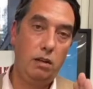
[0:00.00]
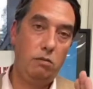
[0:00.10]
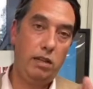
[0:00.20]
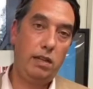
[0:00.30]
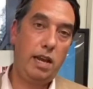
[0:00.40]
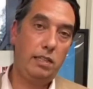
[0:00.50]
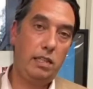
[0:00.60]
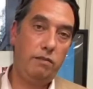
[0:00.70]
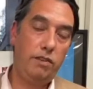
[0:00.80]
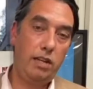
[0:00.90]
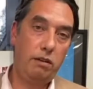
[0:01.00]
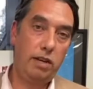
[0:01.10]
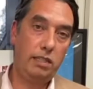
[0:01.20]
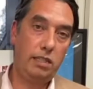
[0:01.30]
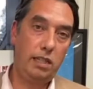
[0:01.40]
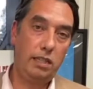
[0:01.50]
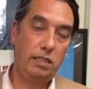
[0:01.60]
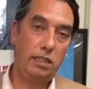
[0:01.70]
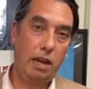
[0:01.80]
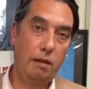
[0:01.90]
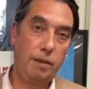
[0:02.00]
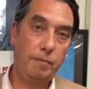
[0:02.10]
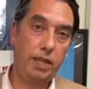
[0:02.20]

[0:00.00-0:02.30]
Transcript: When you get into the video editing step,